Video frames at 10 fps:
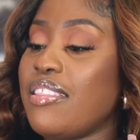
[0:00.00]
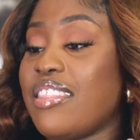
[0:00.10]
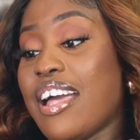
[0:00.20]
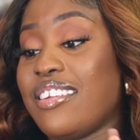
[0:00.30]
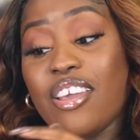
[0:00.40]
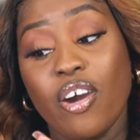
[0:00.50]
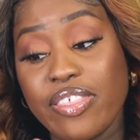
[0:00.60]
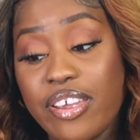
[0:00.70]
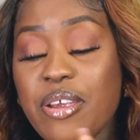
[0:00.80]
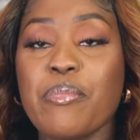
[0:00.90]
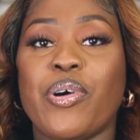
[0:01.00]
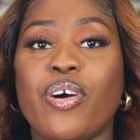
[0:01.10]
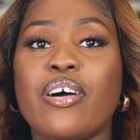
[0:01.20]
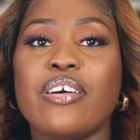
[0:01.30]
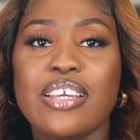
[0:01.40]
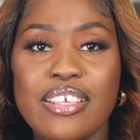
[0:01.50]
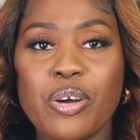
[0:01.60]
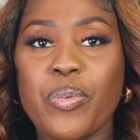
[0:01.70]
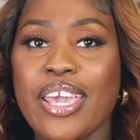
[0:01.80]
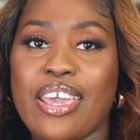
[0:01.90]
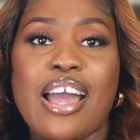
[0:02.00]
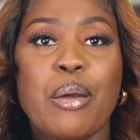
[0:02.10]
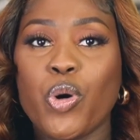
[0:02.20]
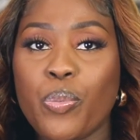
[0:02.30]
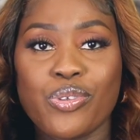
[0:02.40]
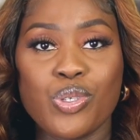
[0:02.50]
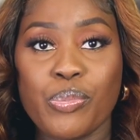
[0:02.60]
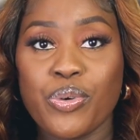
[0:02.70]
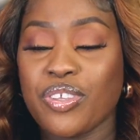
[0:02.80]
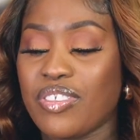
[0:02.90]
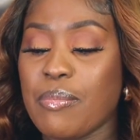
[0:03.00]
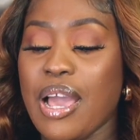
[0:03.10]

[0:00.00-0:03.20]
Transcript: than the other, but either way I'm open to both of them,